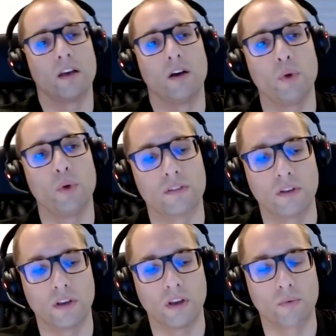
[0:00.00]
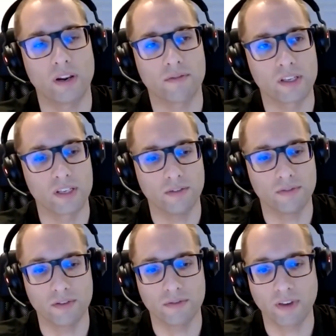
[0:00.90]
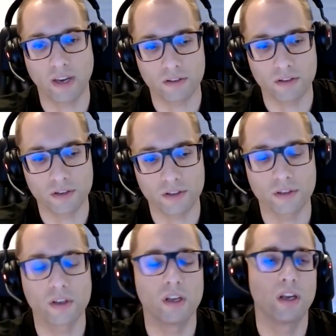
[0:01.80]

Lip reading: with the relevant safety factors.